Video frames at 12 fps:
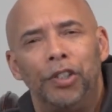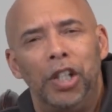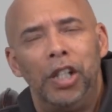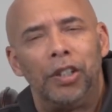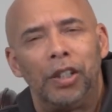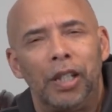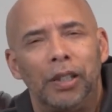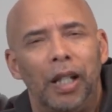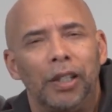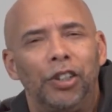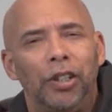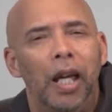Jesus says,
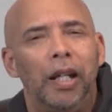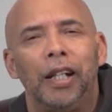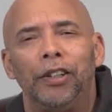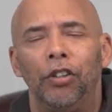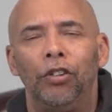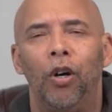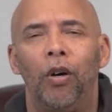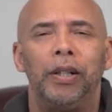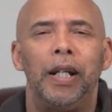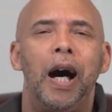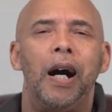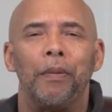I stand at the door
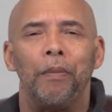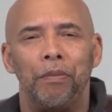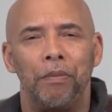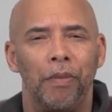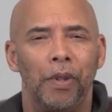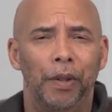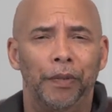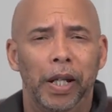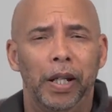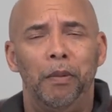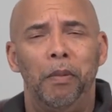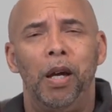and knock. If
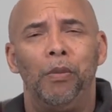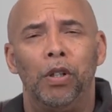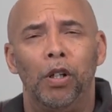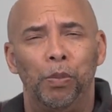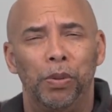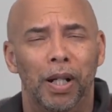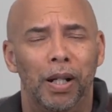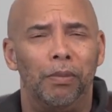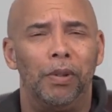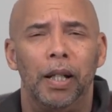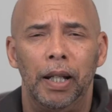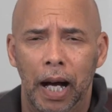any man would open
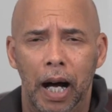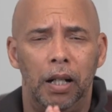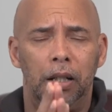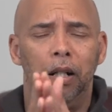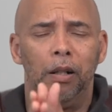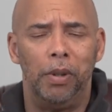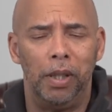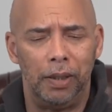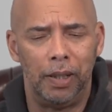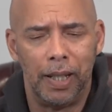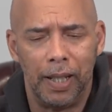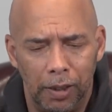up, I come
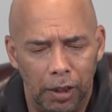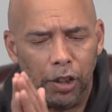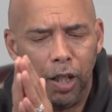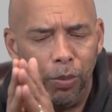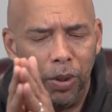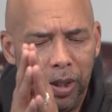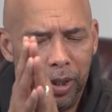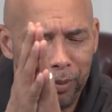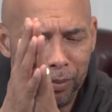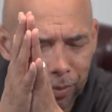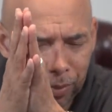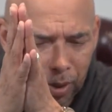in, sup with
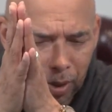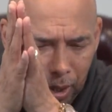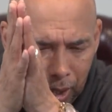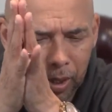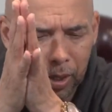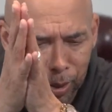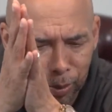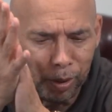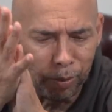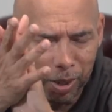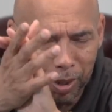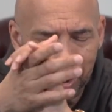him, and he
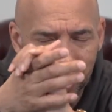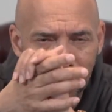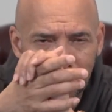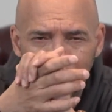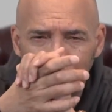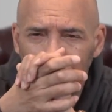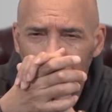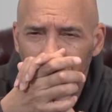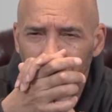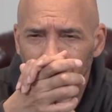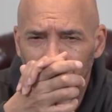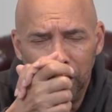with me.
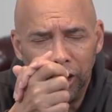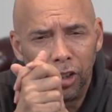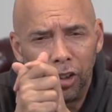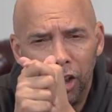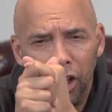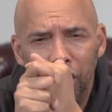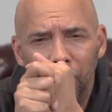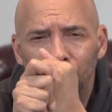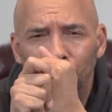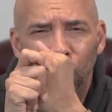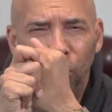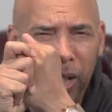Jesus
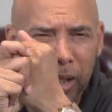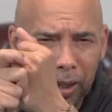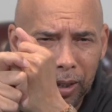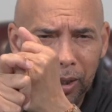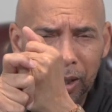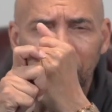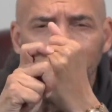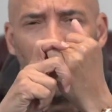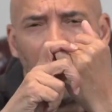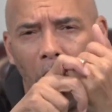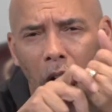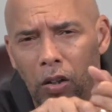is waiting and he
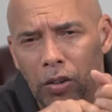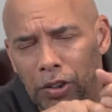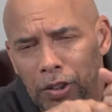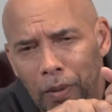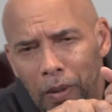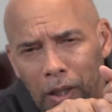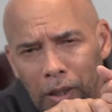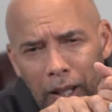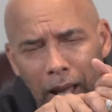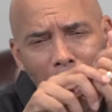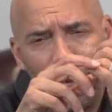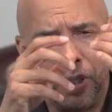longs
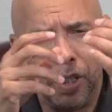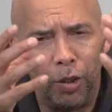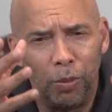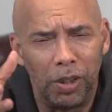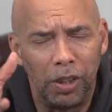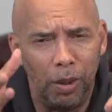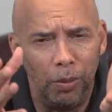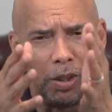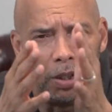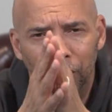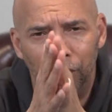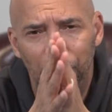to have intimacy
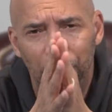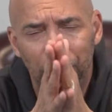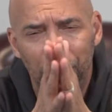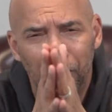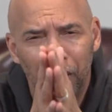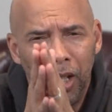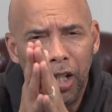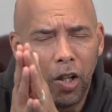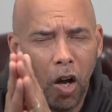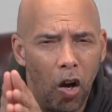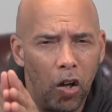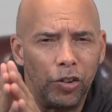with you. He
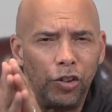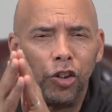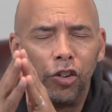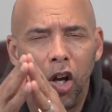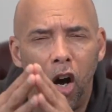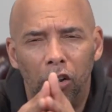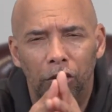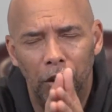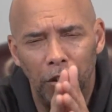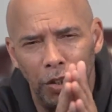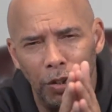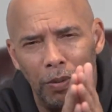longs to talk
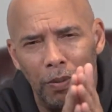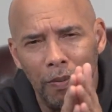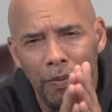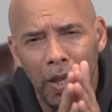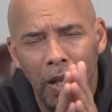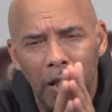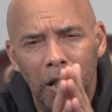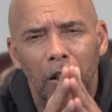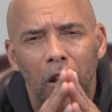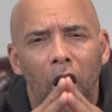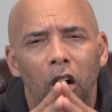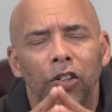to you. He
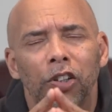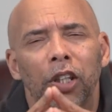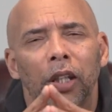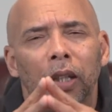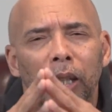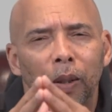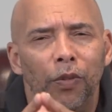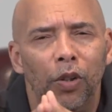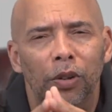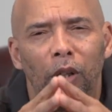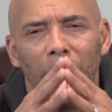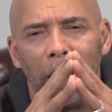longs to give
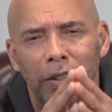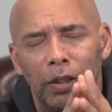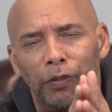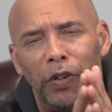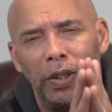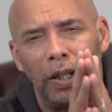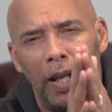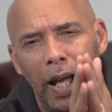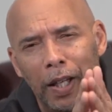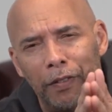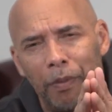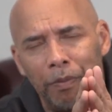you direction for your
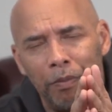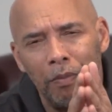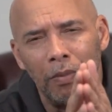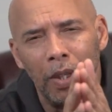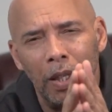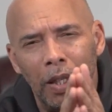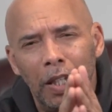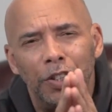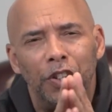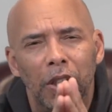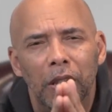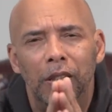life. He
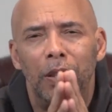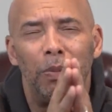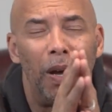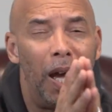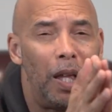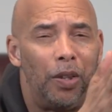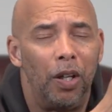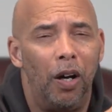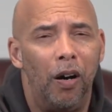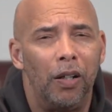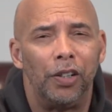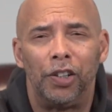sees the path you're
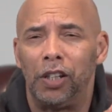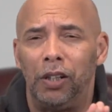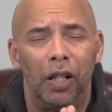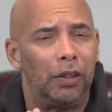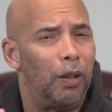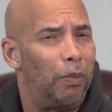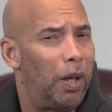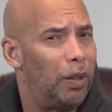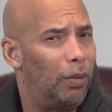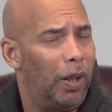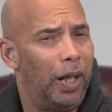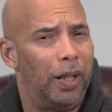on and says, There's a
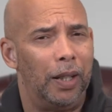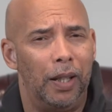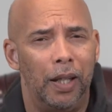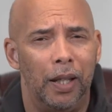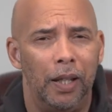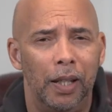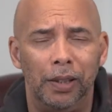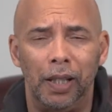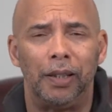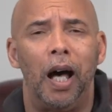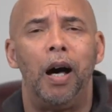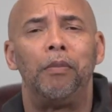better way. He
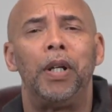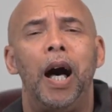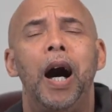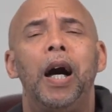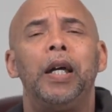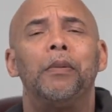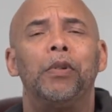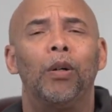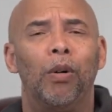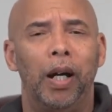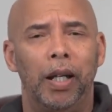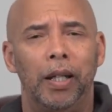says, I'm, I am the
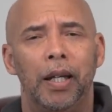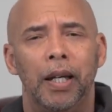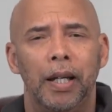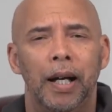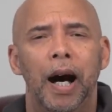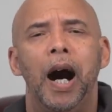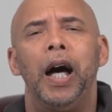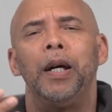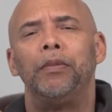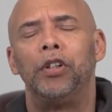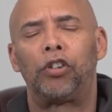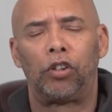way. I
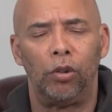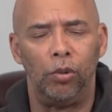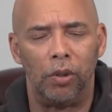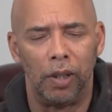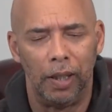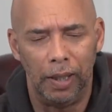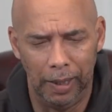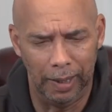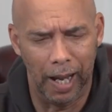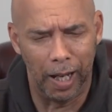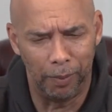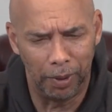am the truth
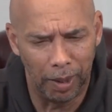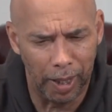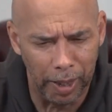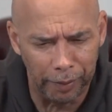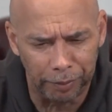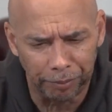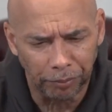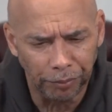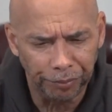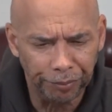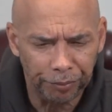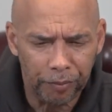and I am the life.
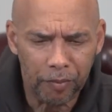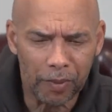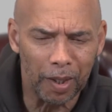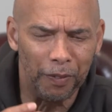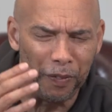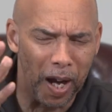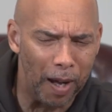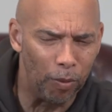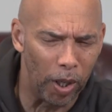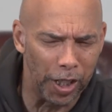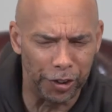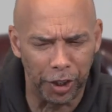Five
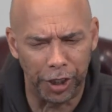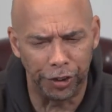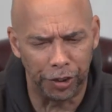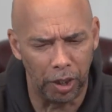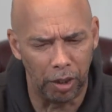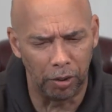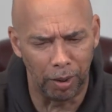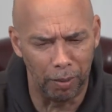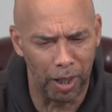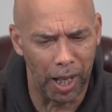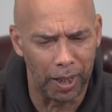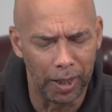ways to get your hunger
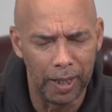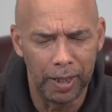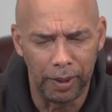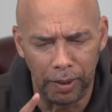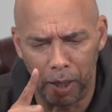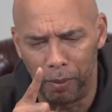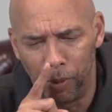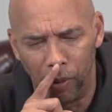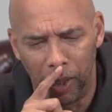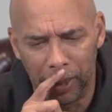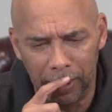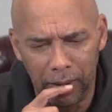back. Number
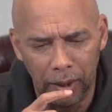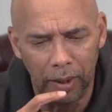one,